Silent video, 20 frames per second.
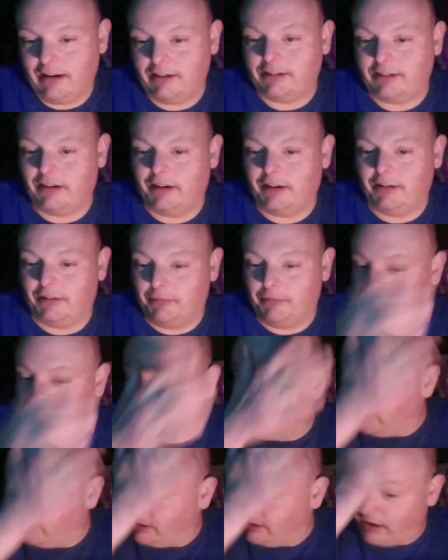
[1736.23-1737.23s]
I saw you at the
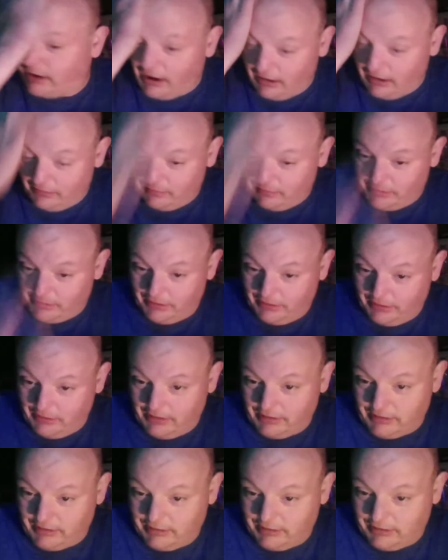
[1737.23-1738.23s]
beginning of the chat, but
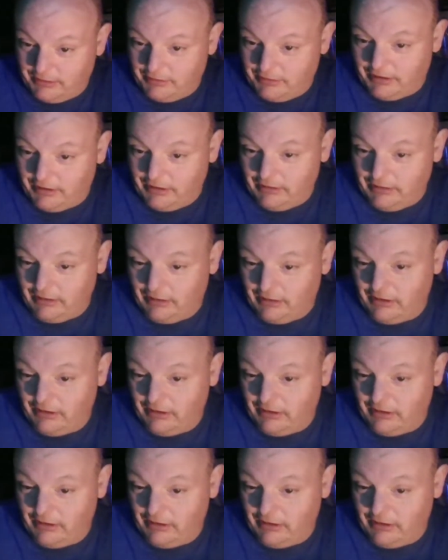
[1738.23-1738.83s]
nice to see you again.